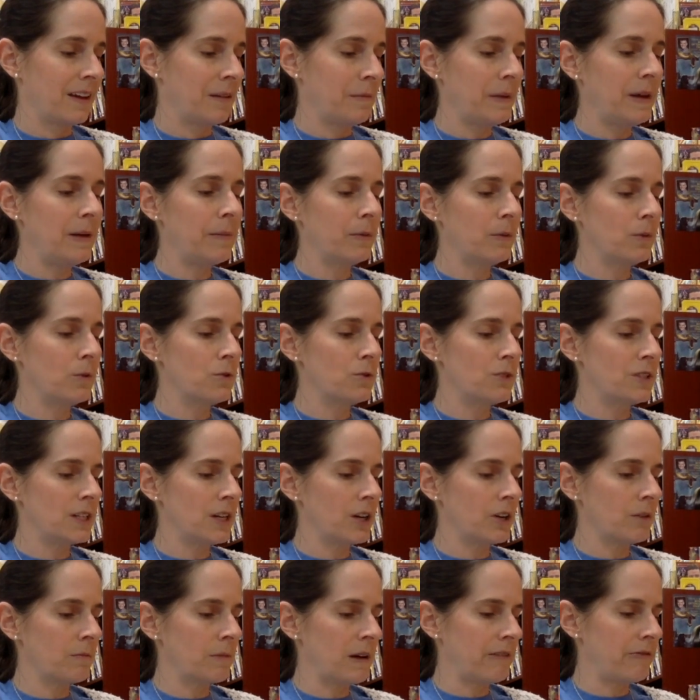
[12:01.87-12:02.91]
People who
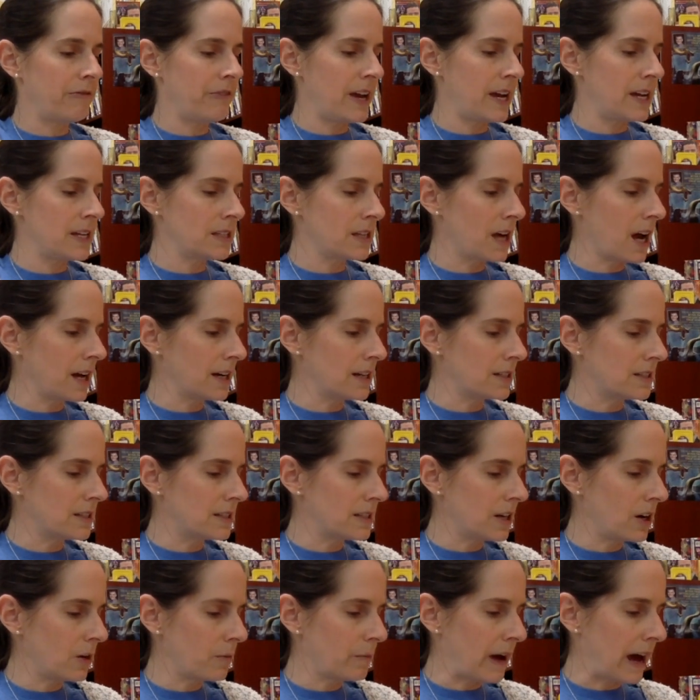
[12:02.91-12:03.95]
stared at my face, I could
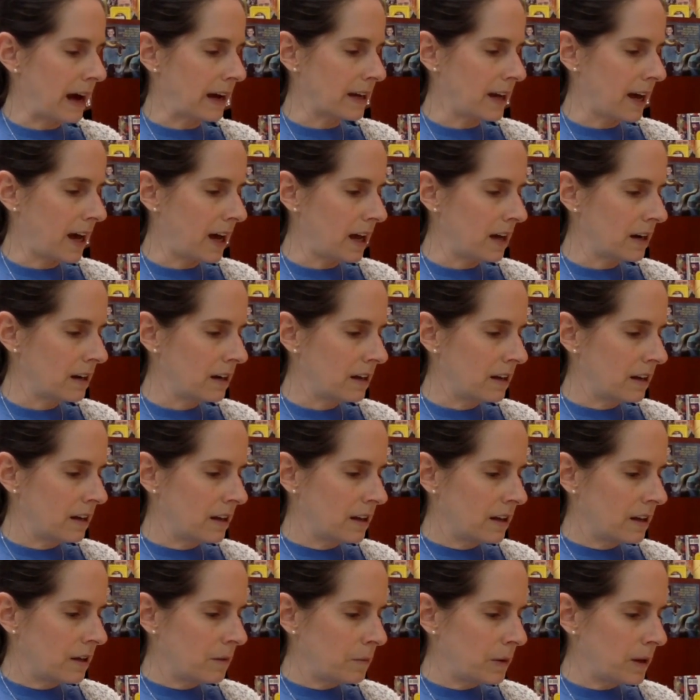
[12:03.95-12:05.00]
stare back at.
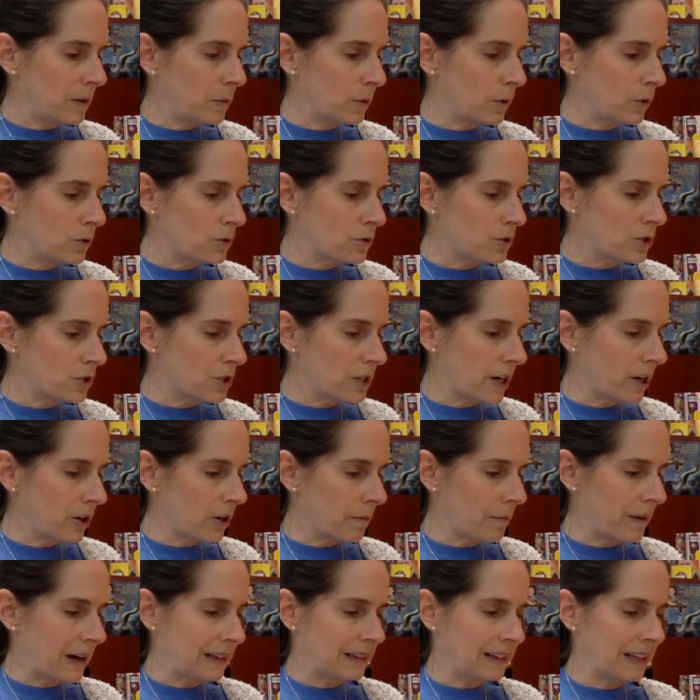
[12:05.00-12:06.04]
People who stared
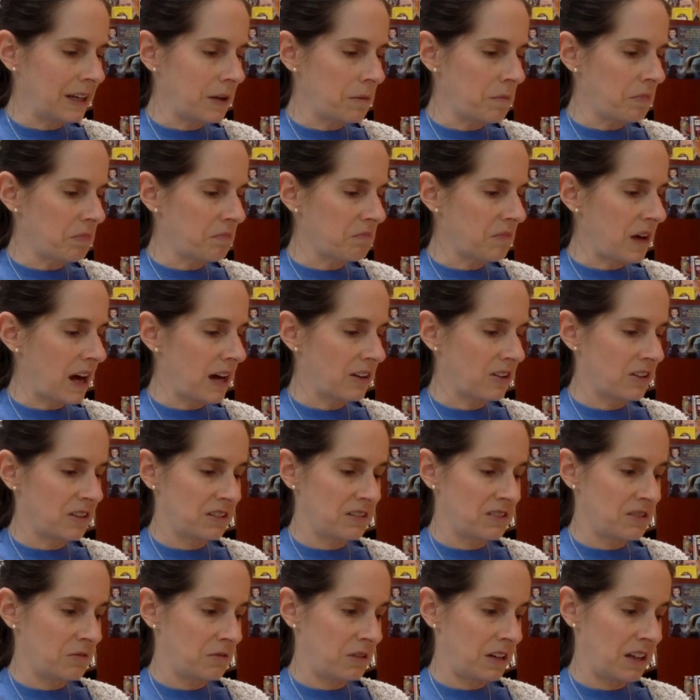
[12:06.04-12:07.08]
at my limp, I couldn't
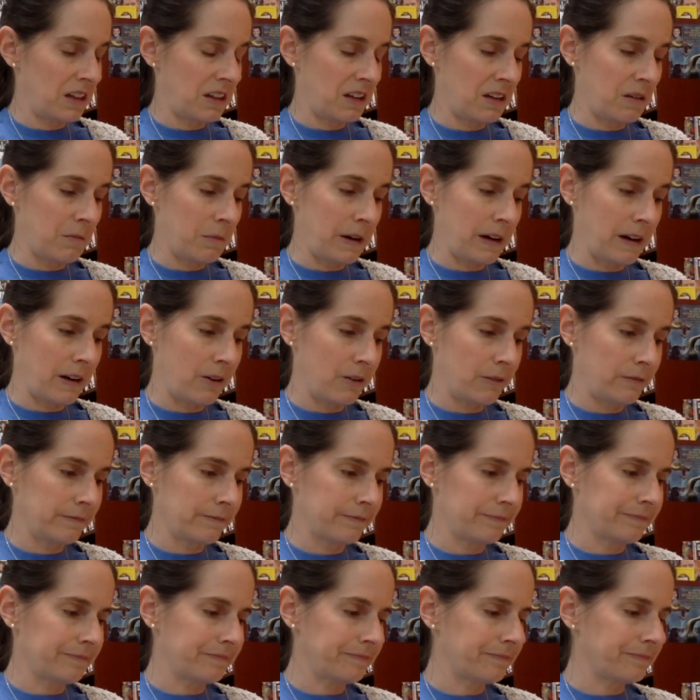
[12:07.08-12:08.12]
do anything about.
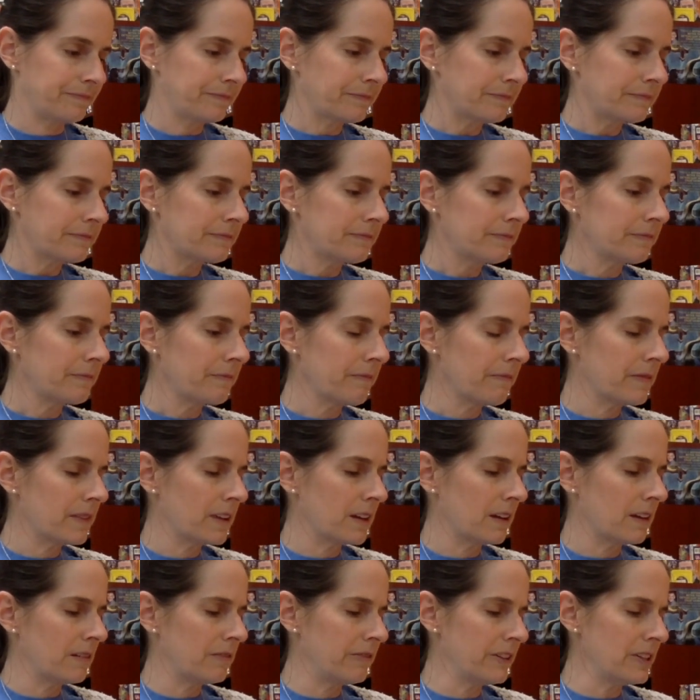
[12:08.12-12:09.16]

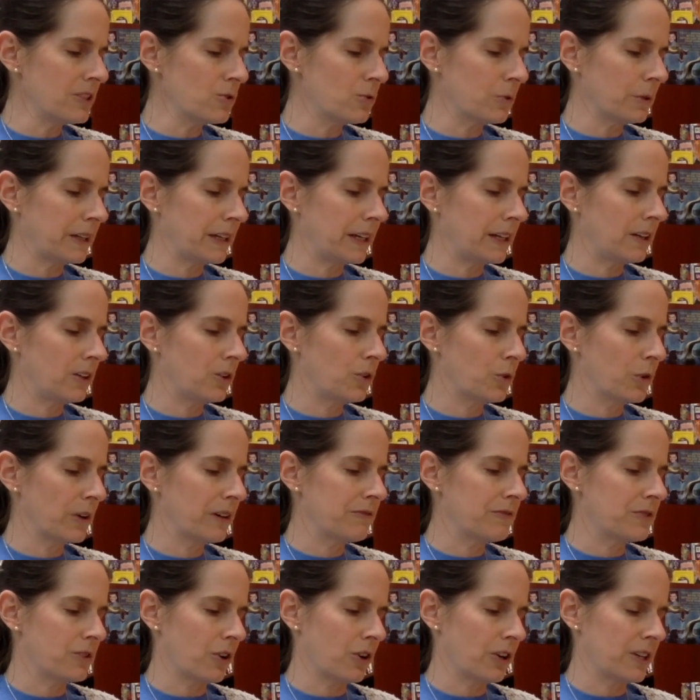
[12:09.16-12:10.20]
Eventually, Griff
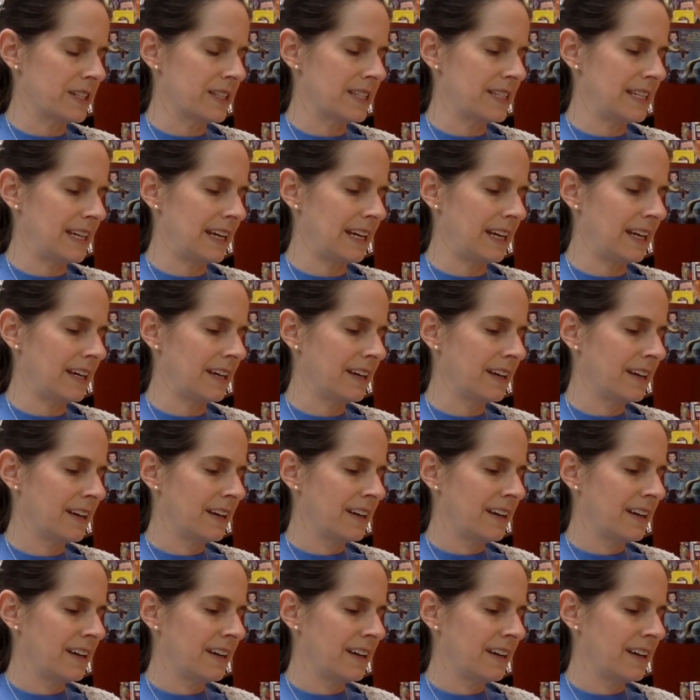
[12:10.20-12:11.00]
started singing.